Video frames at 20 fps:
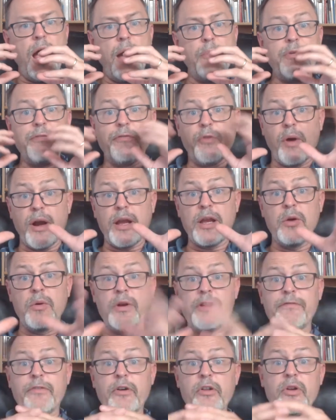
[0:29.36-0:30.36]
Before I go
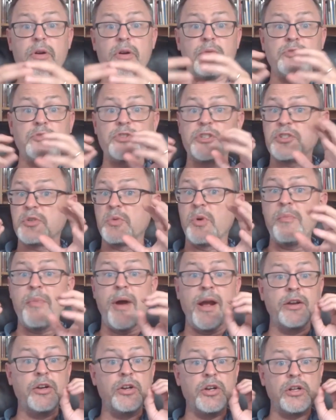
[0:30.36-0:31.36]
any further, just a
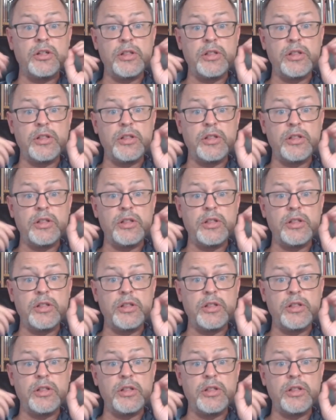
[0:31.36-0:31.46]
reminder,